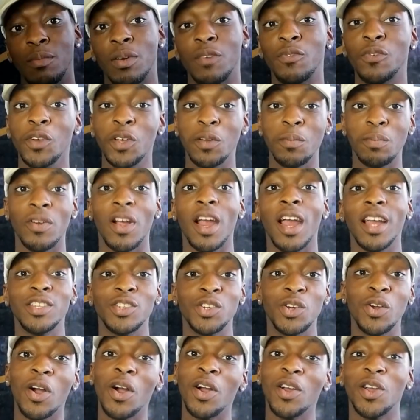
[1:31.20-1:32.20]
But for your pride,
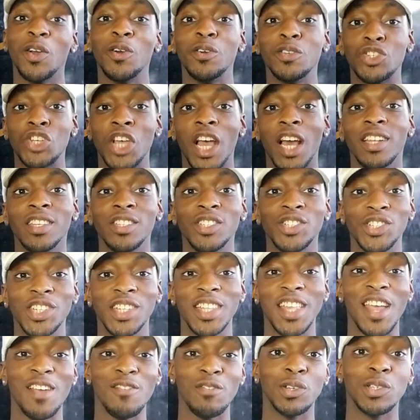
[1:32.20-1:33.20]
you can't go
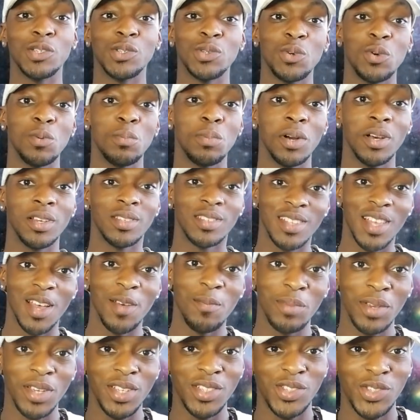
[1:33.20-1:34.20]
challenging every single person
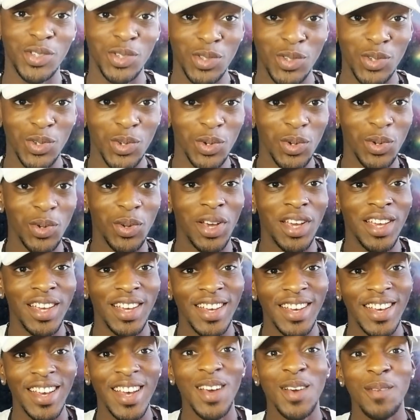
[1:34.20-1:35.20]
that beats you
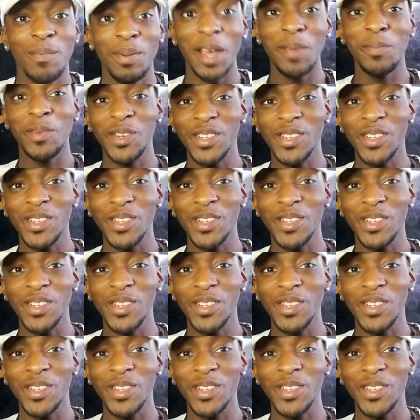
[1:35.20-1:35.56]
to play me